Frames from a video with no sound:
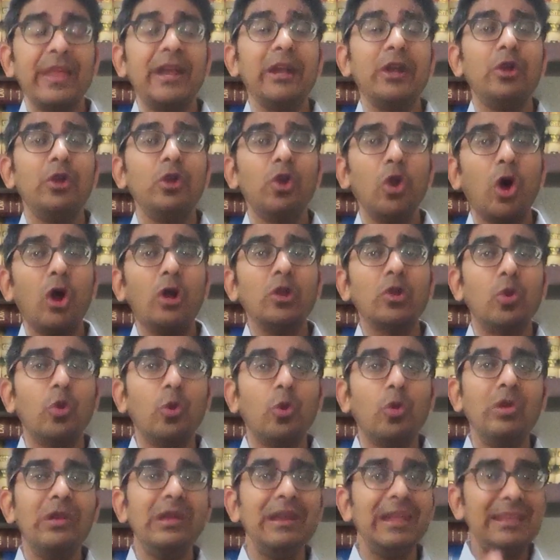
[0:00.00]
that not
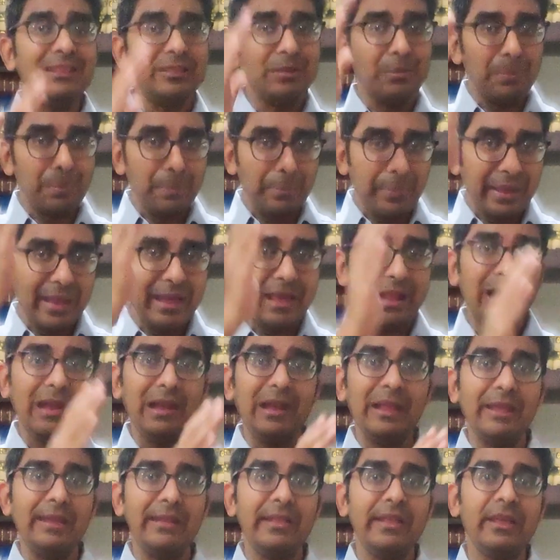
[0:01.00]
only the male
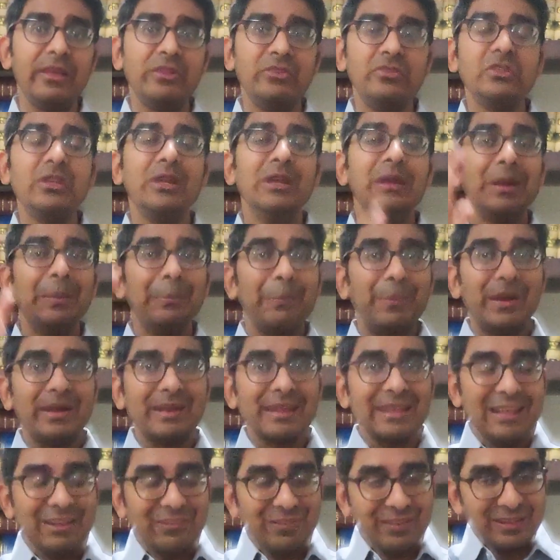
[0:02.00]
lineage,
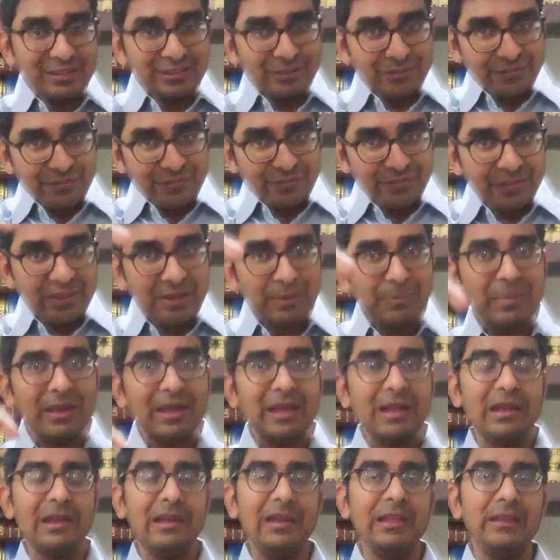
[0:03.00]
but even the
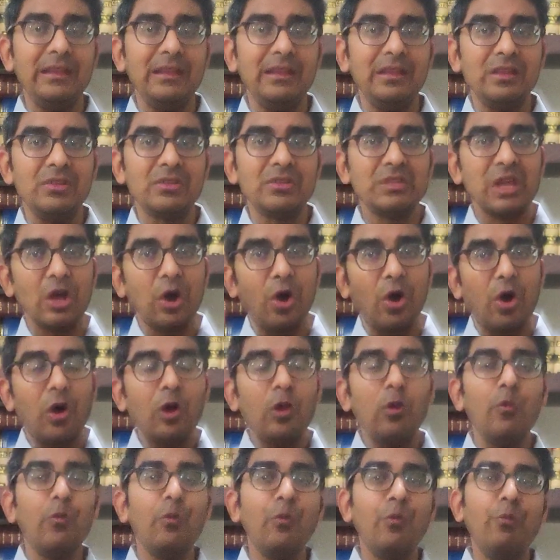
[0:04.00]
female lineage,
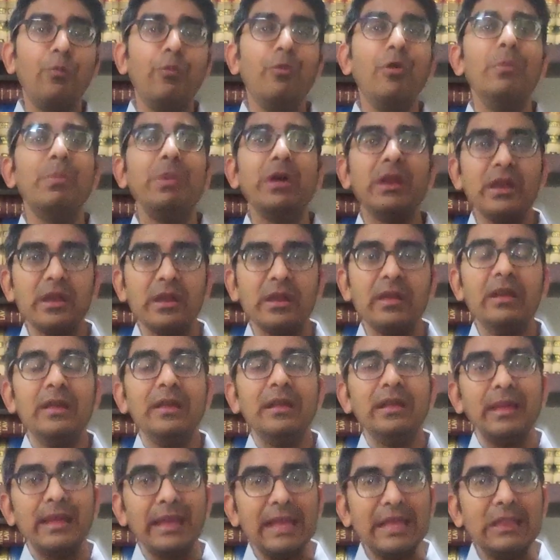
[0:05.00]
all women
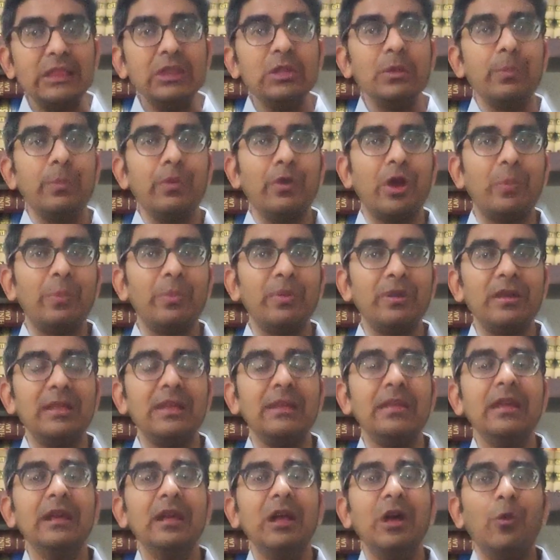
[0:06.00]
in the
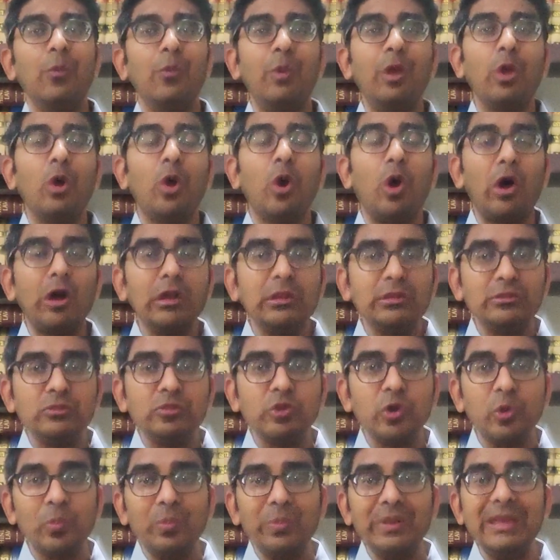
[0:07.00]
property will
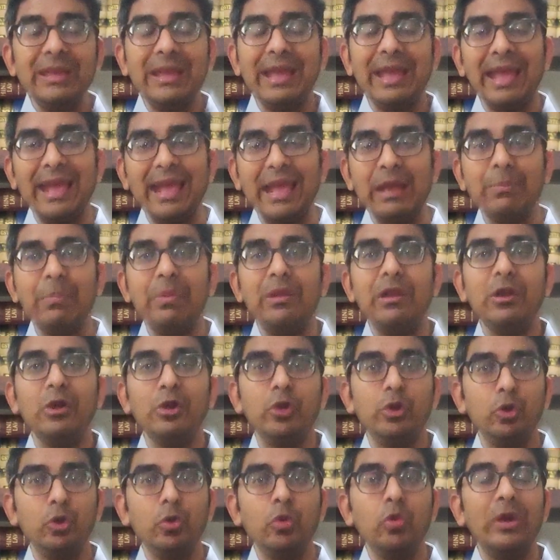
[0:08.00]
also be
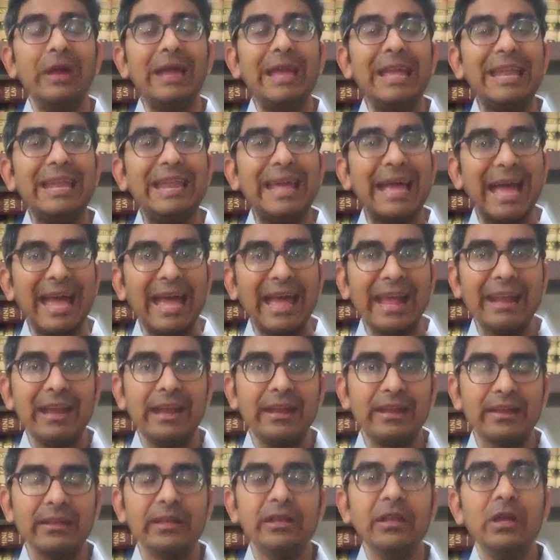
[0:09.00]
able to
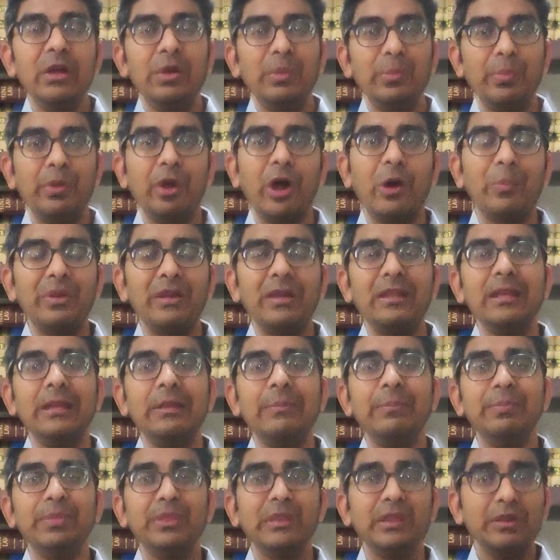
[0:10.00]
inherit
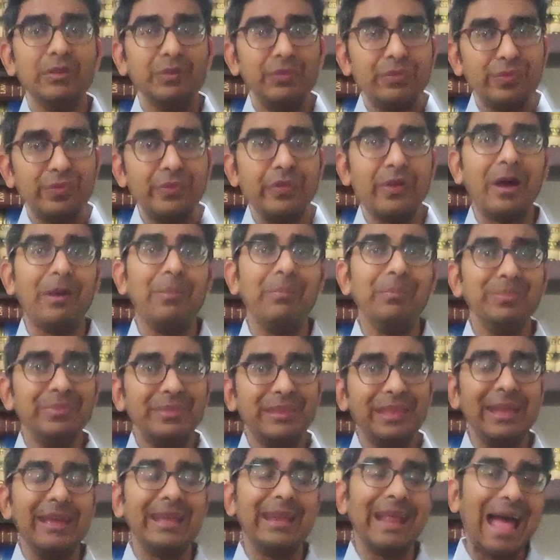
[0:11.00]
property
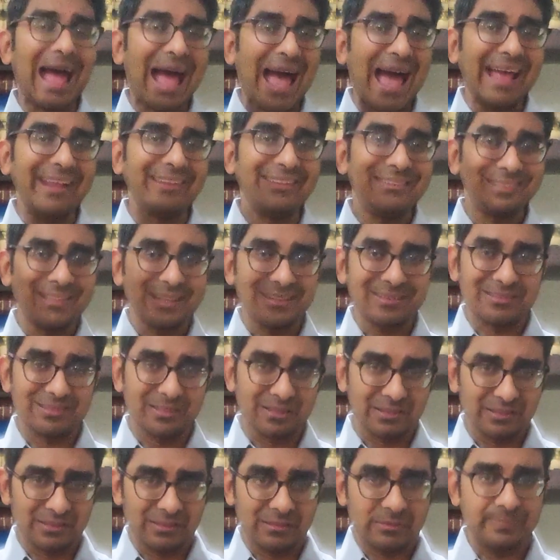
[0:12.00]
from their
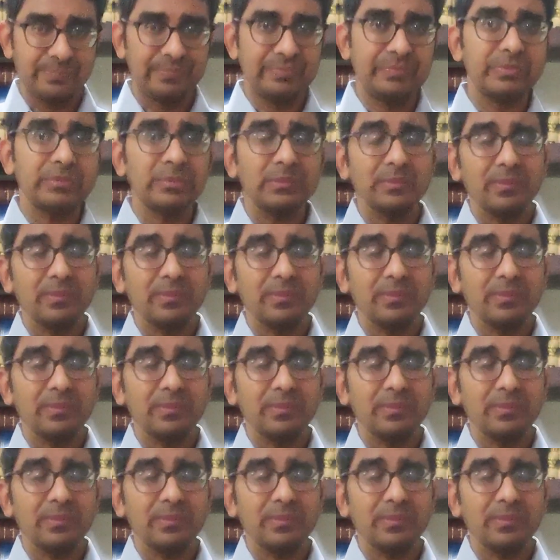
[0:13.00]
ancestors.